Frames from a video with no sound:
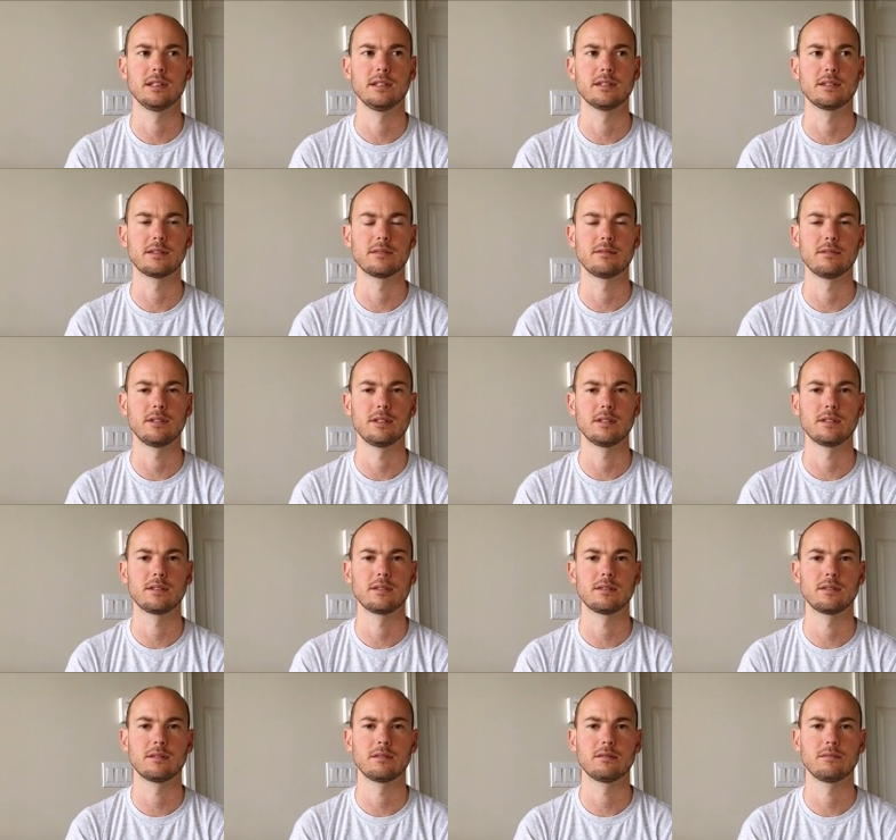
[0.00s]
this
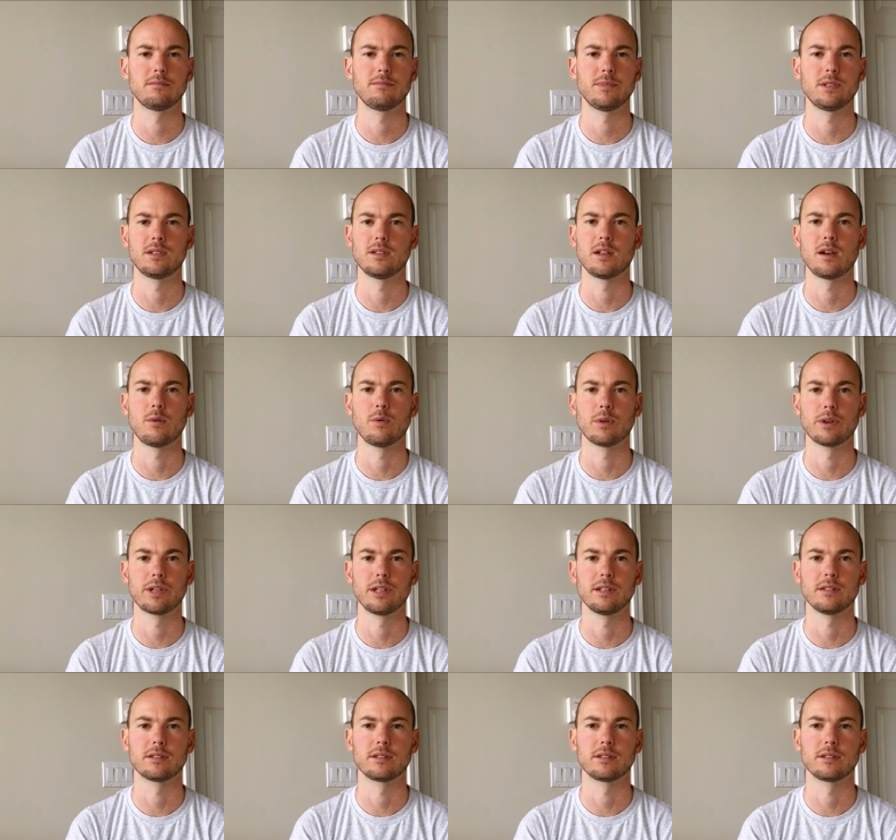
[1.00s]
is not working.